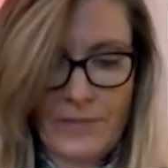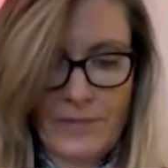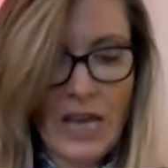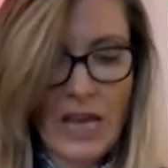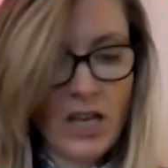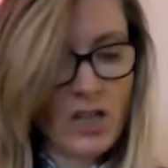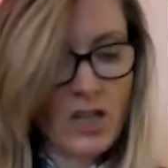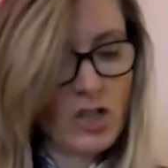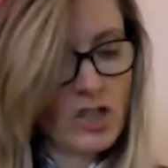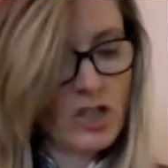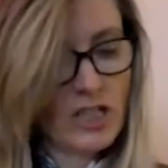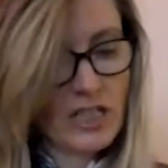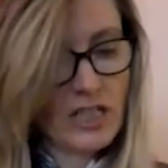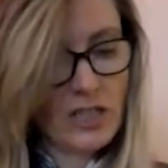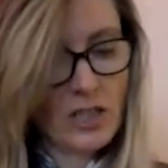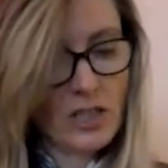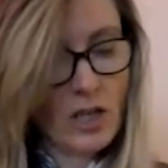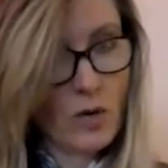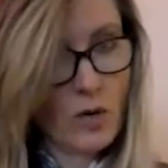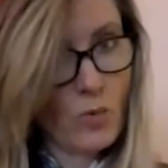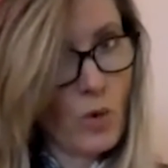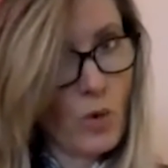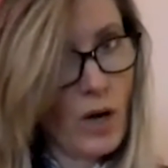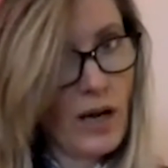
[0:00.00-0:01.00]
She didn't
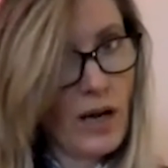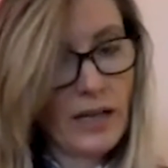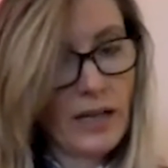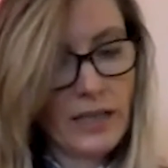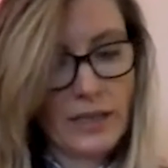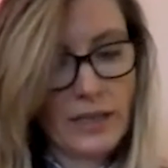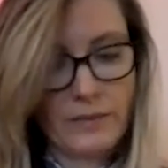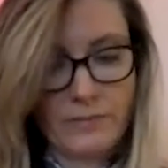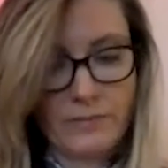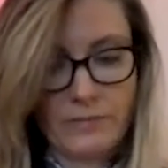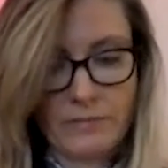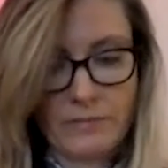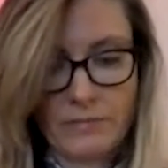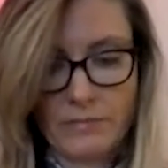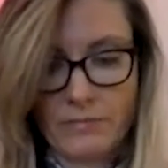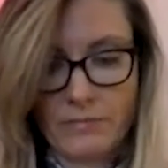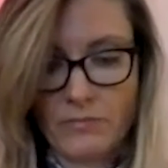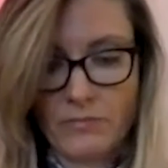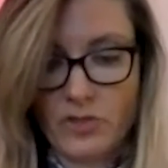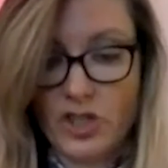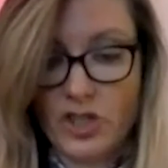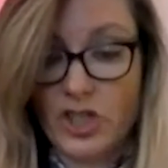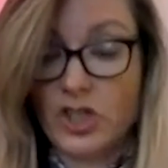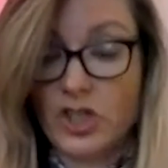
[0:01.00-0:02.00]
know why,
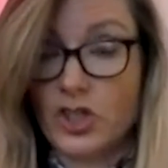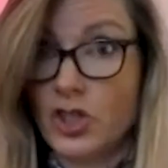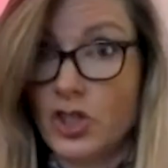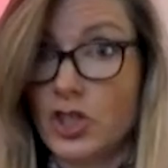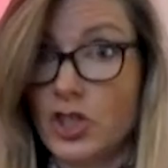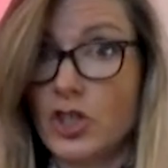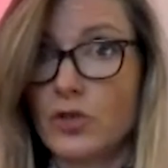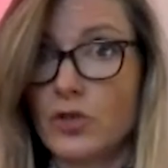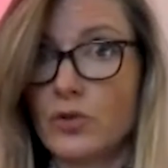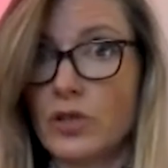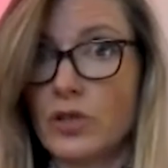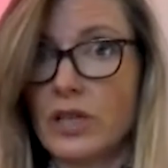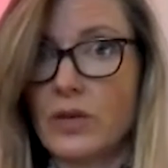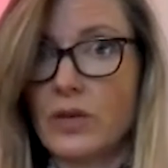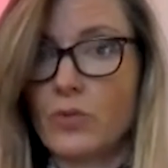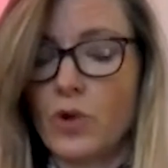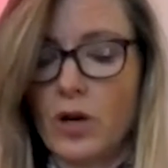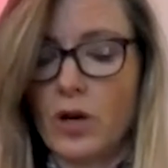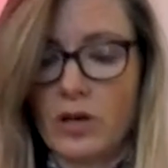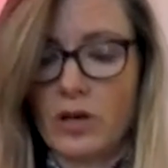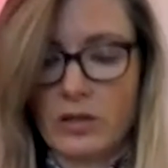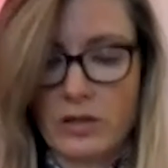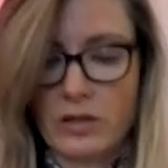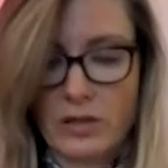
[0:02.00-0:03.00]
she just knew that it
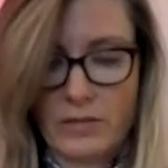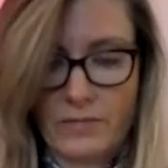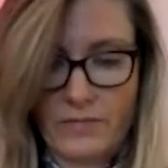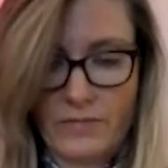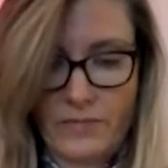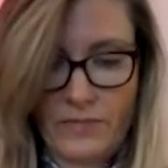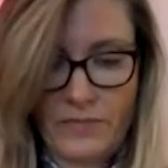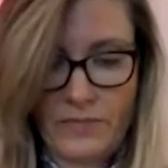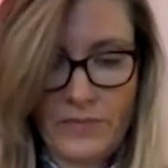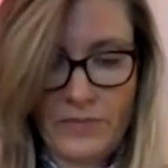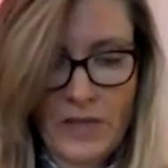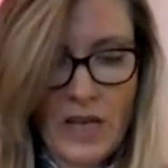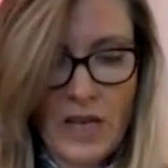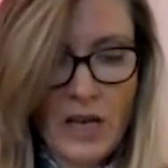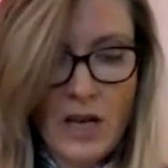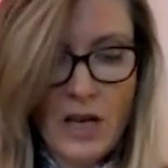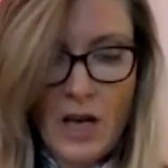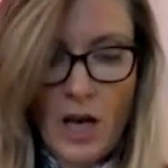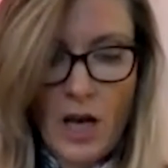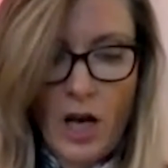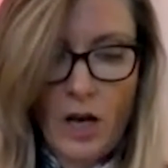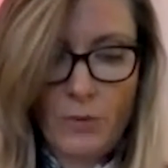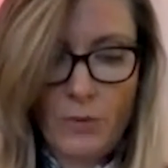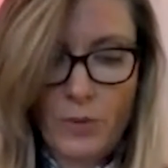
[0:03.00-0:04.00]
was.
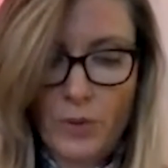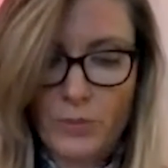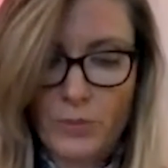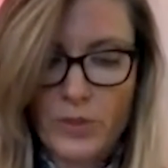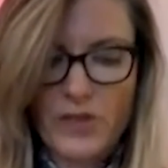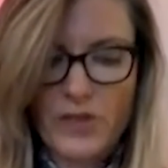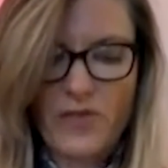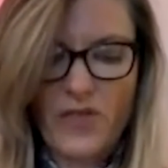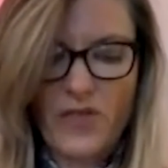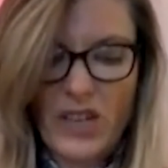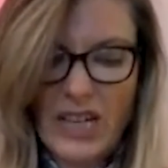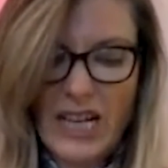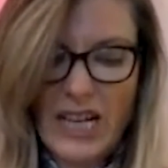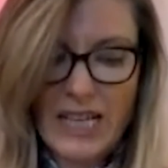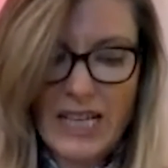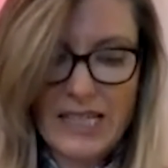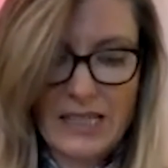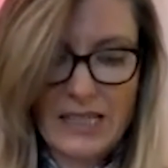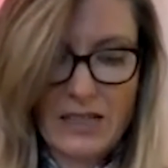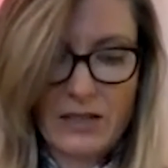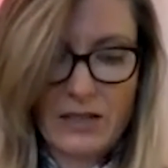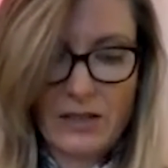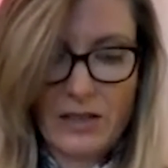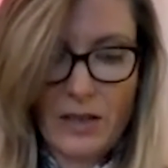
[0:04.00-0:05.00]
Her mum was
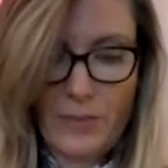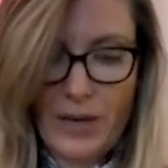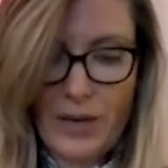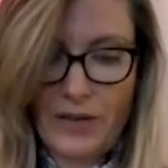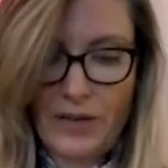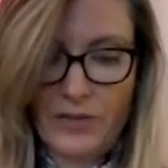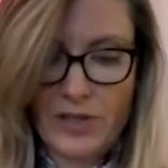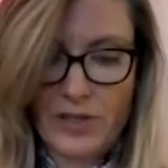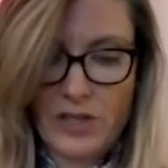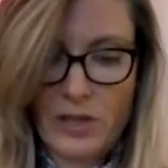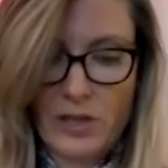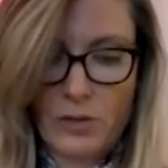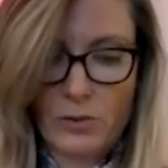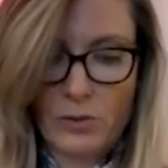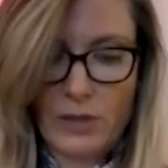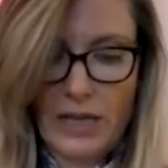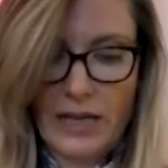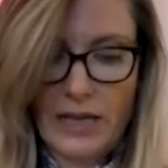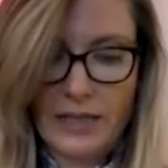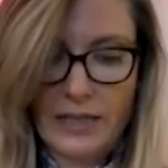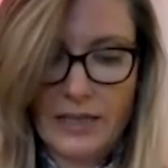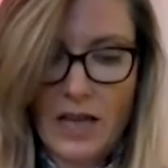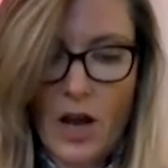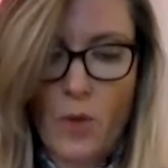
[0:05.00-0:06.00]
fanatical about the salt
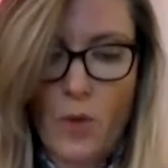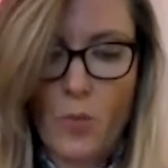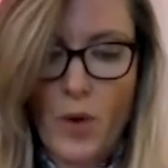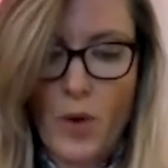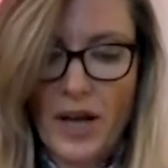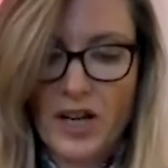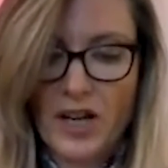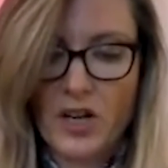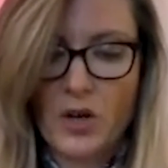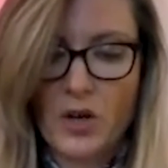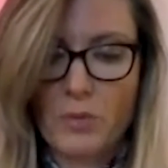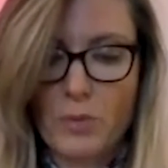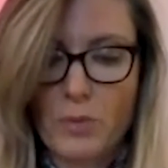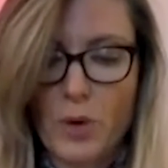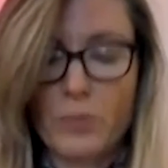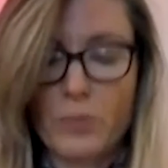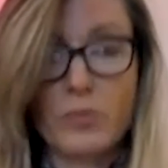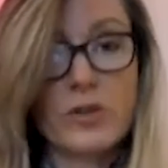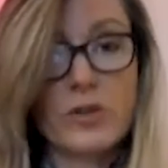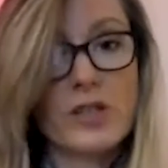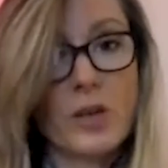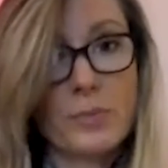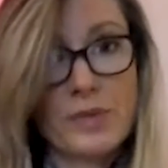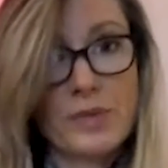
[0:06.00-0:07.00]
line, and when her mum
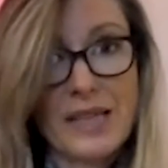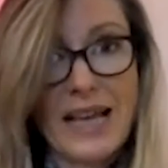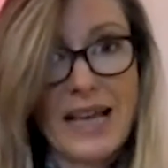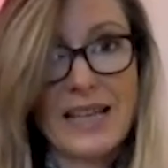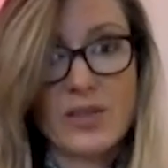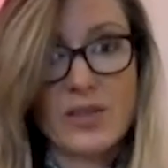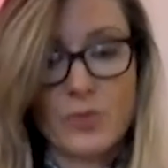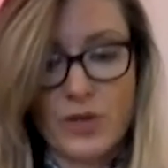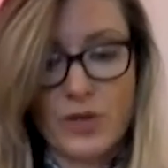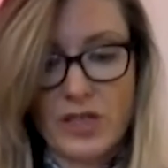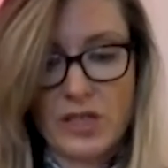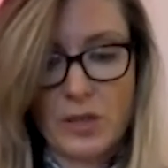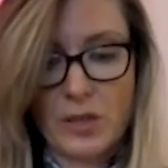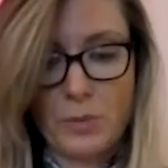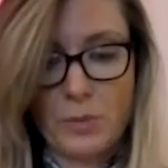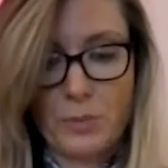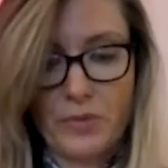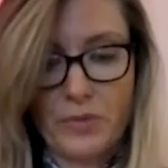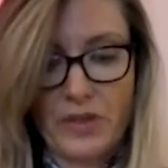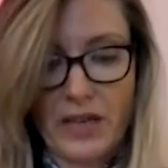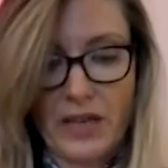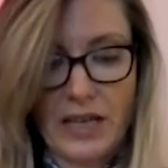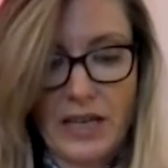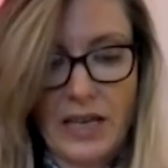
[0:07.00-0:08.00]
was obsessed with
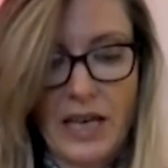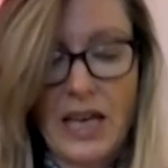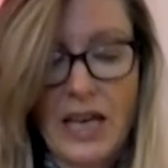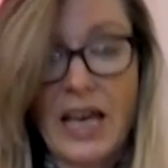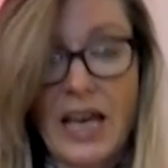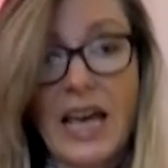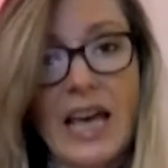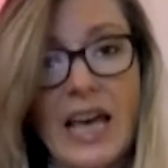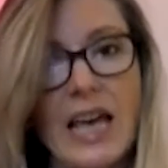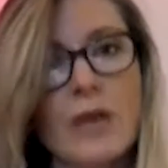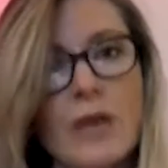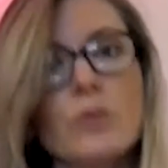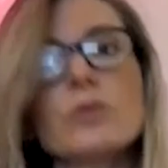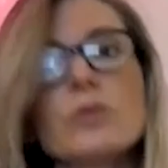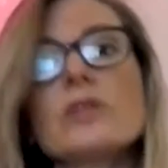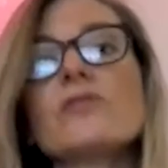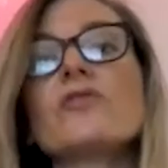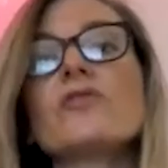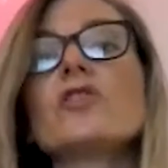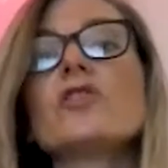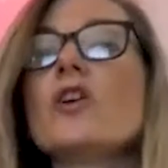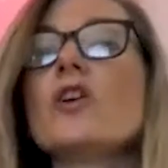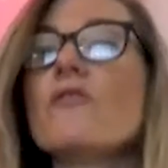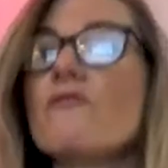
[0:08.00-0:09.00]
something, it was
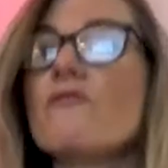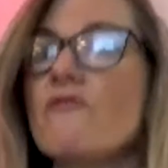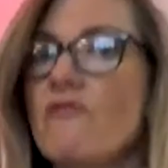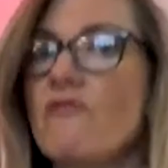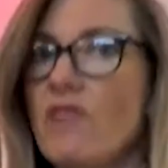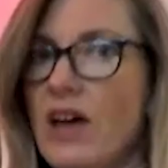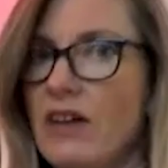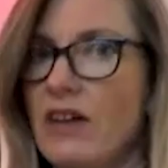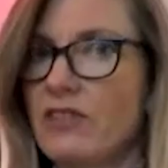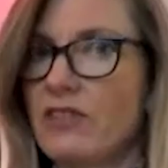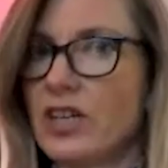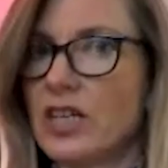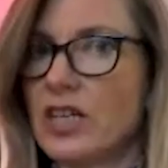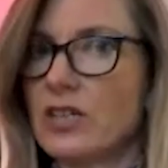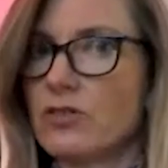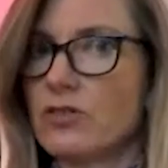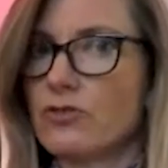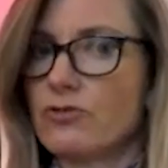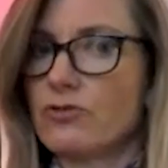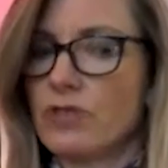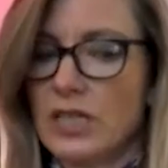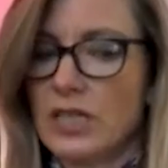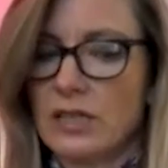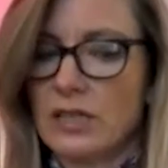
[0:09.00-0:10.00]
for a very good
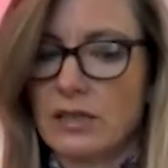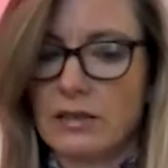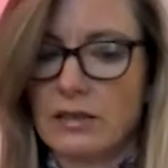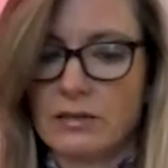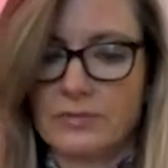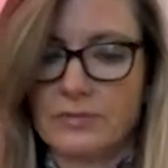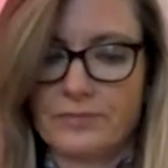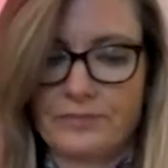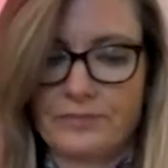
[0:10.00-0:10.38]
reason.